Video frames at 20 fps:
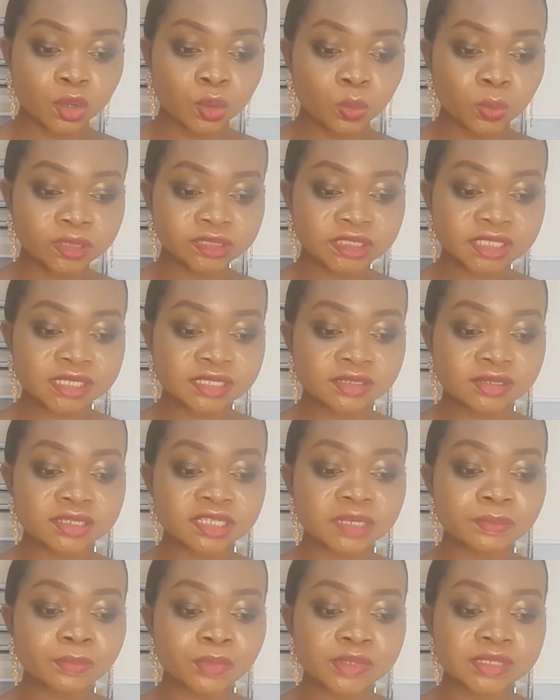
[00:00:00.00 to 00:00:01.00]
which is not
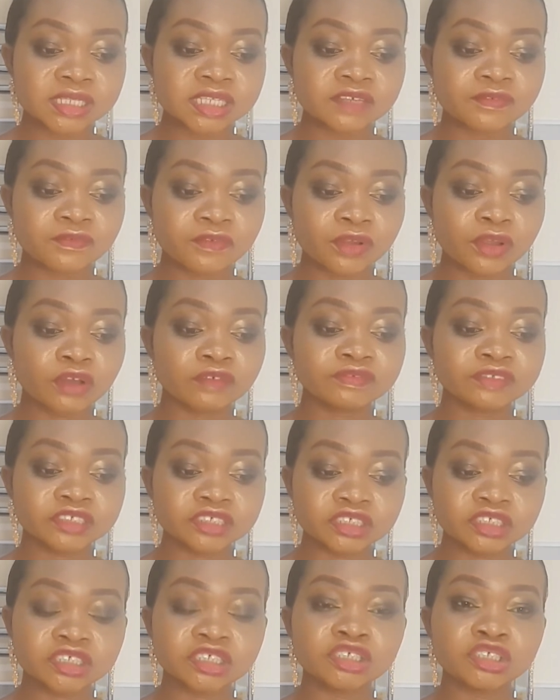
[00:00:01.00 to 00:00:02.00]
a positive way of
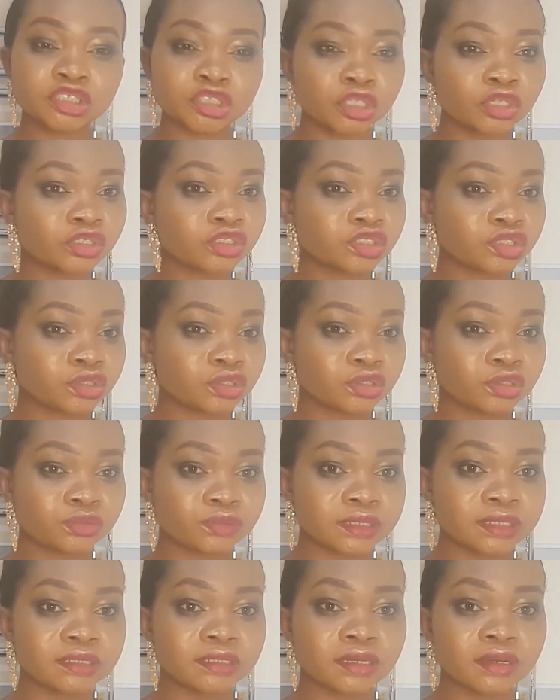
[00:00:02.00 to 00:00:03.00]
teaching young
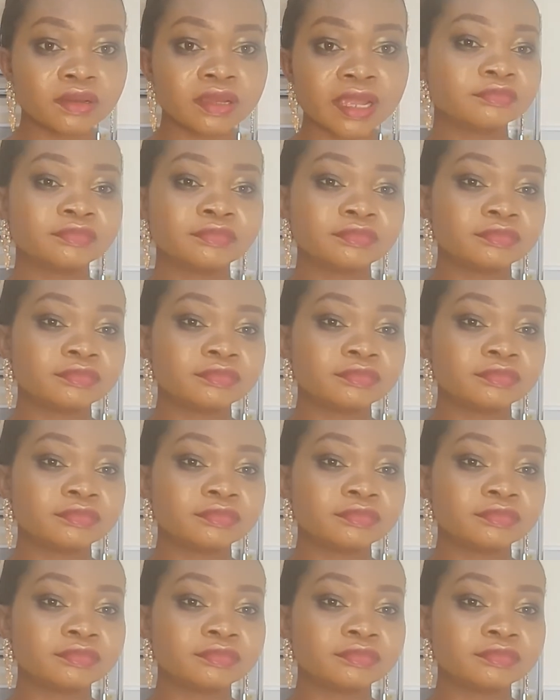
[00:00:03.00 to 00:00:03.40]
children. Okay?